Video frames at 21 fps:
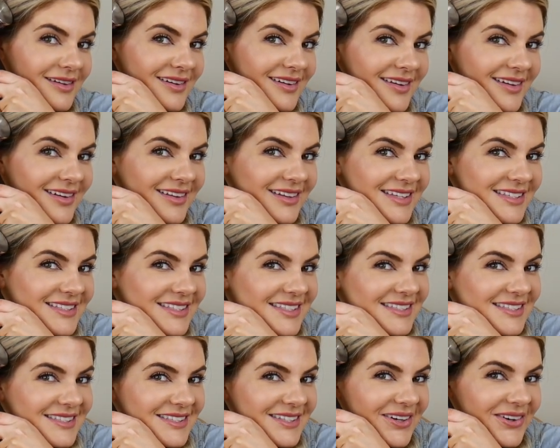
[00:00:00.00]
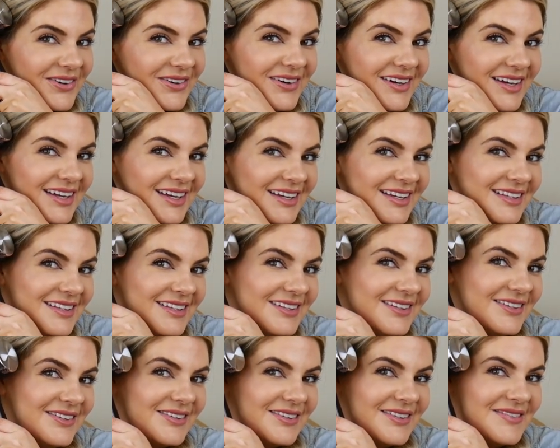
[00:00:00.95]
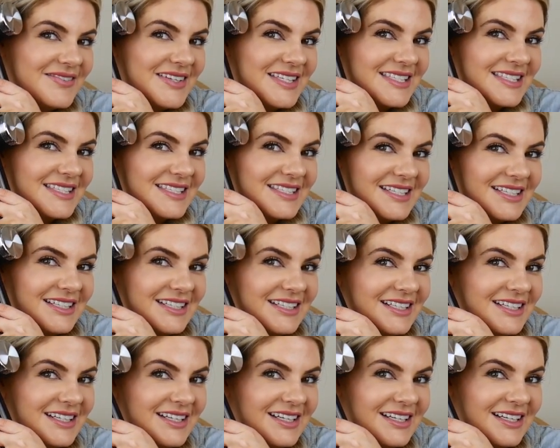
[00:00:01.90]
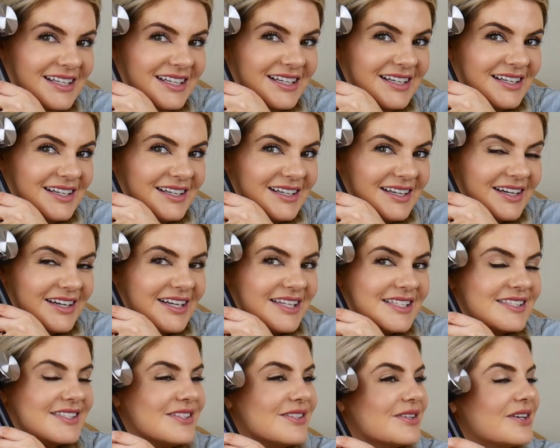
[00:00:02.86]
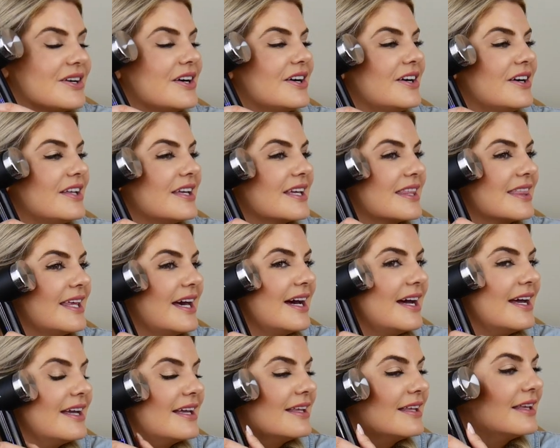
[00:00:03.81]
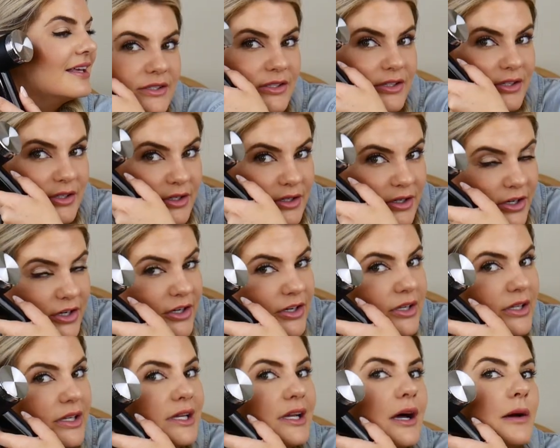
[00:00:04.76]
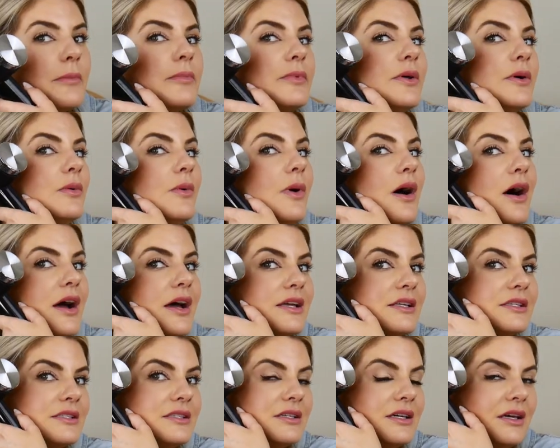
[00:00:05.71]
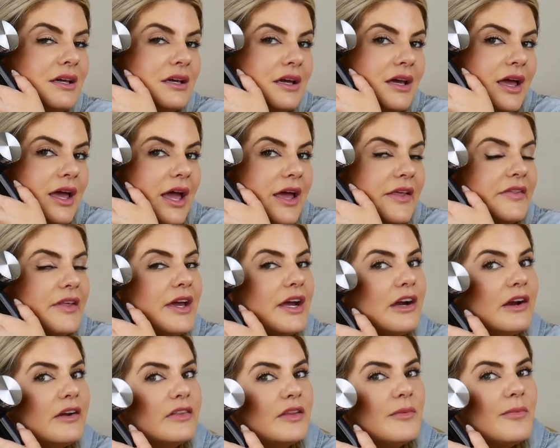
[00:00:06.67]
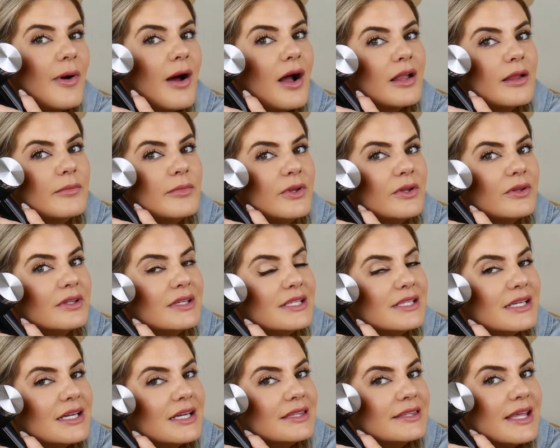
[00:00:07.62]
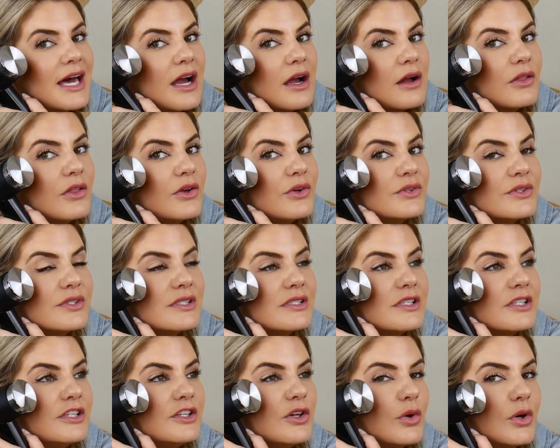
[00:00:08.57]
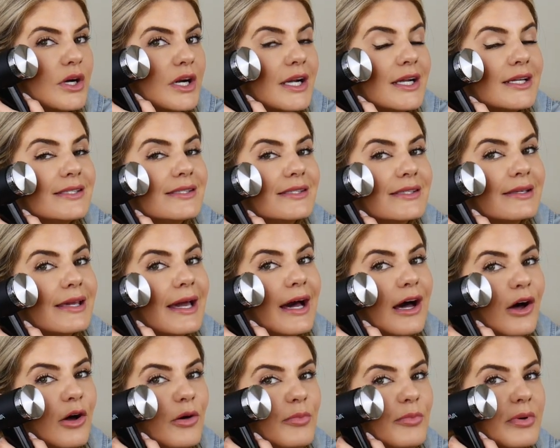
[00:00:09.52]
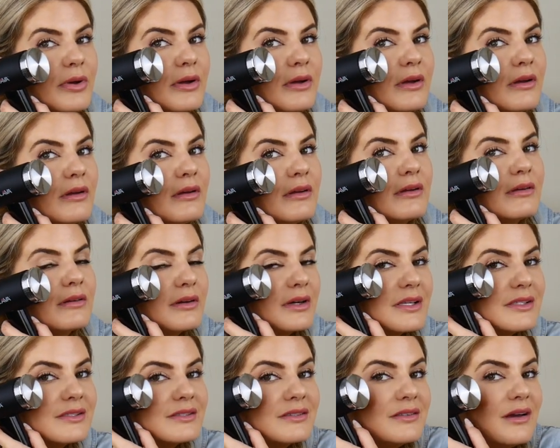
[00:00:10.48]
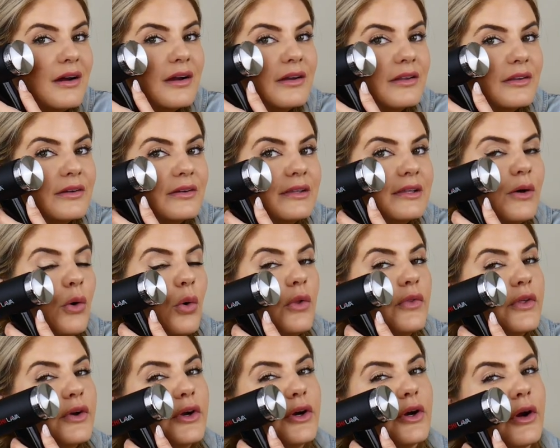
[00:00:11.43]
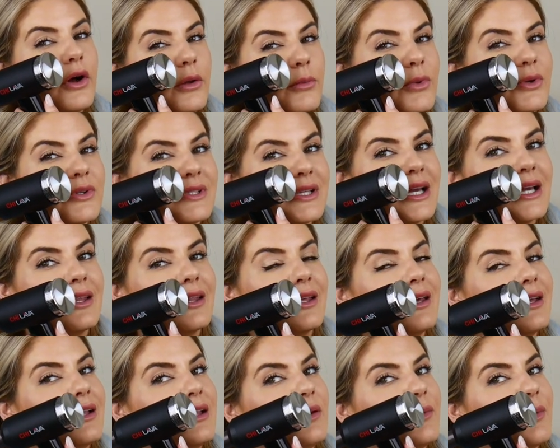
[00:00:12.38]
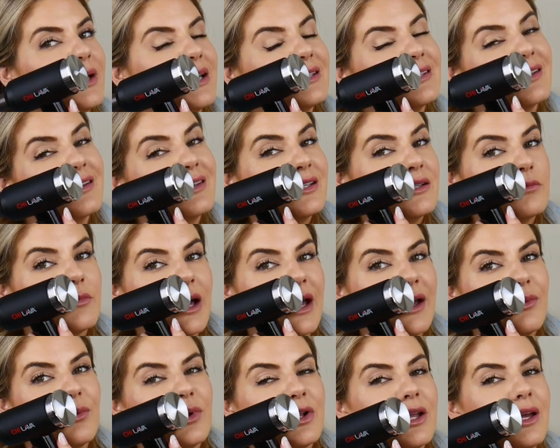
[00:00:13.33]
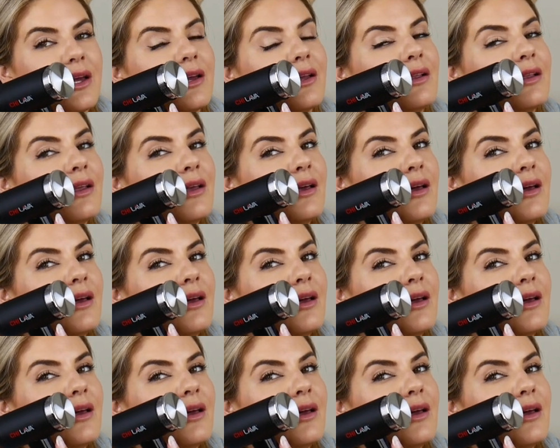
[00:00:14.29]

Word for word: This is so new to me still. Alright, so you curl like that. So you're going to curl it up the wand. And the hair on the bottom, you don't need to get that close to your scalp because it's not going to hold the curl most likely anyways, at least mine wouldn't.